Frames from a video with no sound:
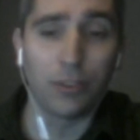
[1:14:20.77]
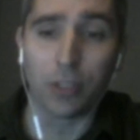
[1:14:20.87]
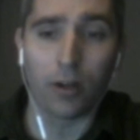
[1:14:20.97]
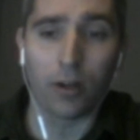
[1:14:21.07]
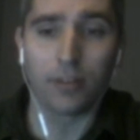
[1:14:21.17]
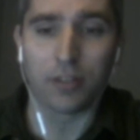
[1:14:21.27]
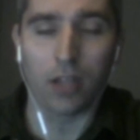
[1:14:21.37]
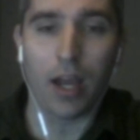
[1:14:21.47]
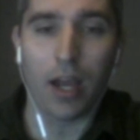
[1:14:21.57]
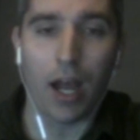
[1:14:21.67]
show. Honestly,
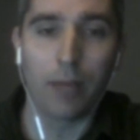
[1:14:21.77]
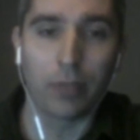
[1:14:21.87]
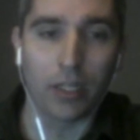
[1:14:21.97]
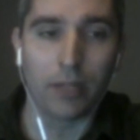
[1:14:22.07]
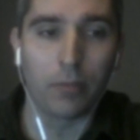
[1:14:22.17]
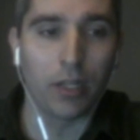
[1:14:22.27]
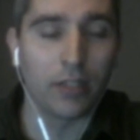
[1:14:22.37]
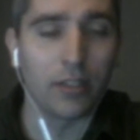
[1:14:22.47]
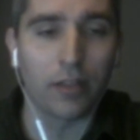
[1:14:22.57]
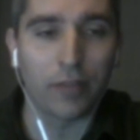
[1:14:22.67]
I play
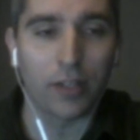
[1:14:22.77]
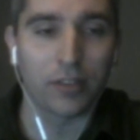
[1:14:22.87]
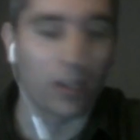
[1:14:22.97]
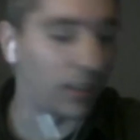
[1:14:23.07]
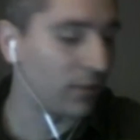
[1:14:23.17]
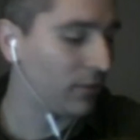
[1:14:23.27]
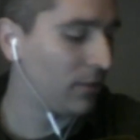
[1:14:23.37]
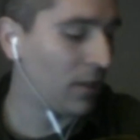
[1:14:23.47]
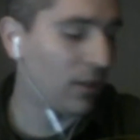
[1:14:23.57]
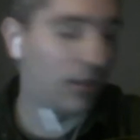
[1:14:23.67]
NBA DFS
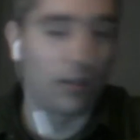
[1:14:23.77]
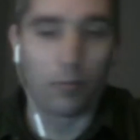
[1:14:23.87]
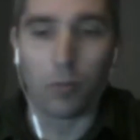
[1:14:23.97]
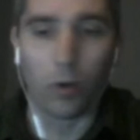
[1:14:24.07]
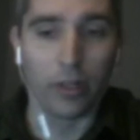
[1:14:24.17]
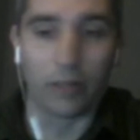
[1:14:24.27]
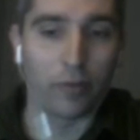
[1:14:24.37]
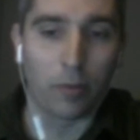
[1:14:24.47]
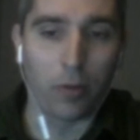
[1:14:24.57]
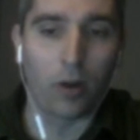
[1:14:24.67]
more than
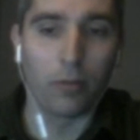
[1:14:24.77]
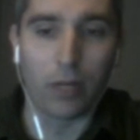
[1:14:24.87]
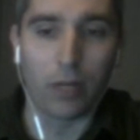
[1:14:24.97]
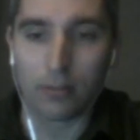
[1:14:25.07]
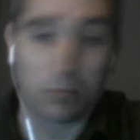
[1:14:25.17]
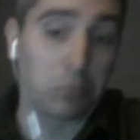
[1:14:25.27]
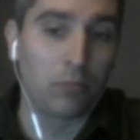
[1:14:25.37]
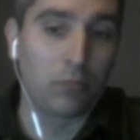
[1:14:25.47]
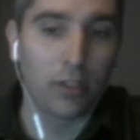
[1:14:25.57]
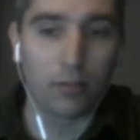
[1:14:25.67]
football, but
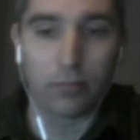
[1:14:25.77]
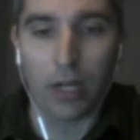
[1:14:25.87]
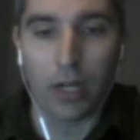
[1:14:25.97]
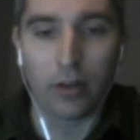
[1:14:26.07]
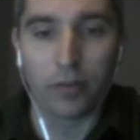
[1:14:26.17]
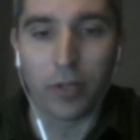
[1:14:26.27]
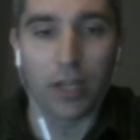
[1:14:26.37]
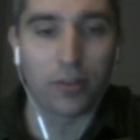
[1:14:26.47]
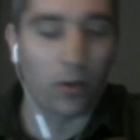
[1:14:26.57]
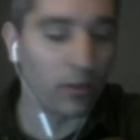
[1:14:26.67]
Yeah, I don't know if you
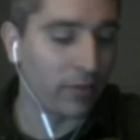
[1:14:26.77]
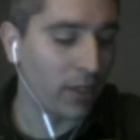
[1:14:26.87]
guys are all over